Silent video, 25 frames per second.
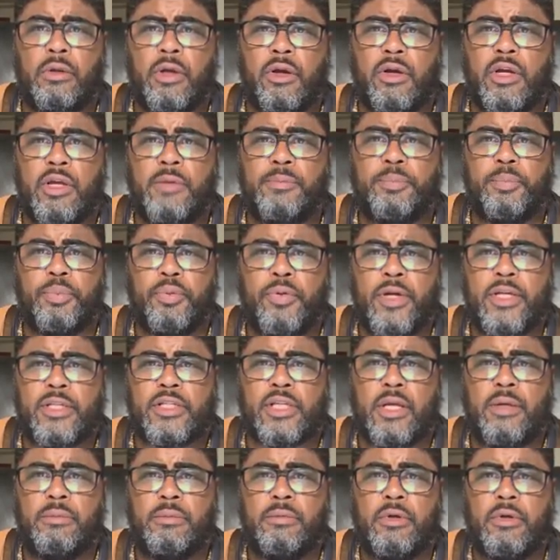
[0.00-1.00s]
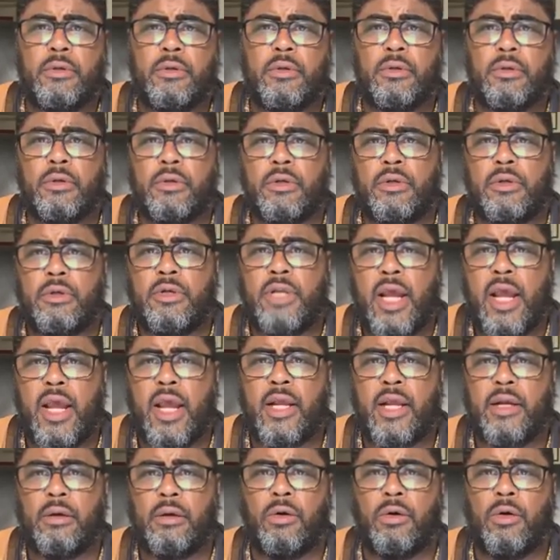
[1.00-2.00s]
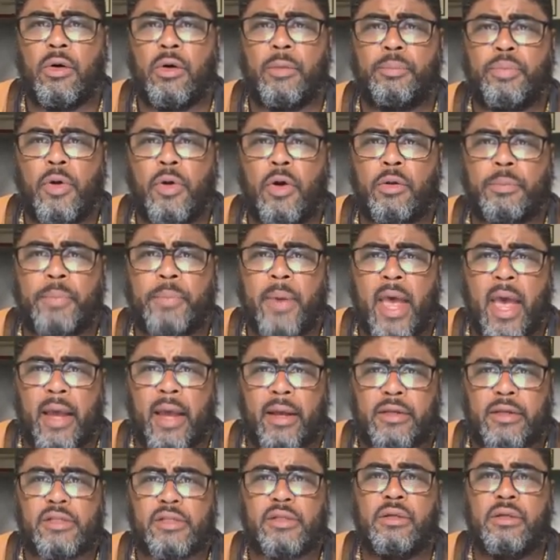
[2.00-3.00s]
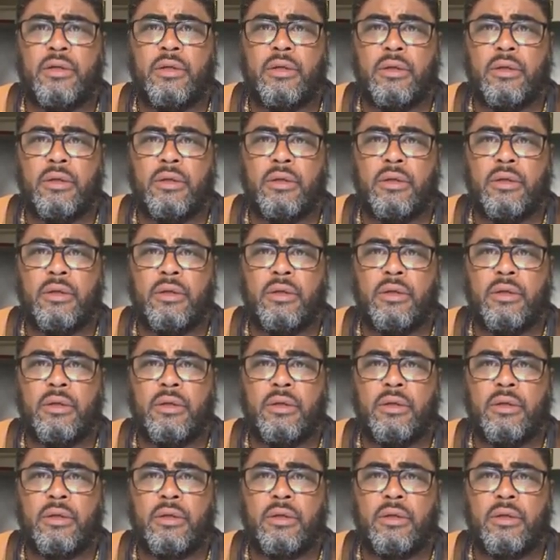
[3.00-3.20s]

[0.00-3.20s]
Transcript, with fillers: They're in prison, dead, or brokebacks.